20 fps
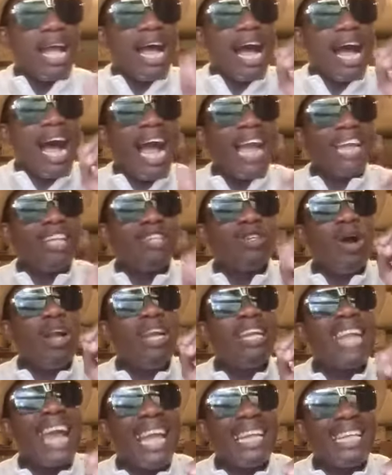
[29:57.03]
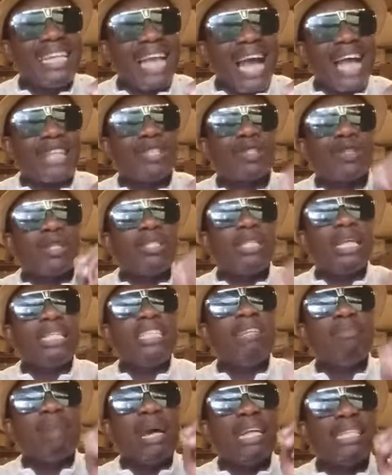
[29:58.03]
I don't like
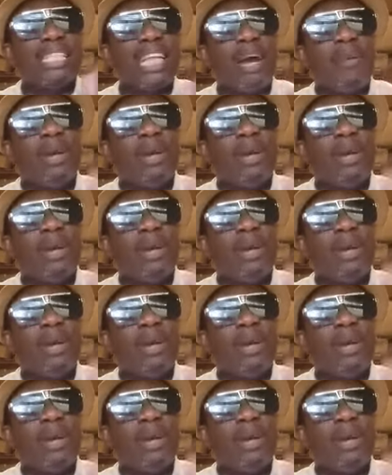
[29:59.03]
associating myself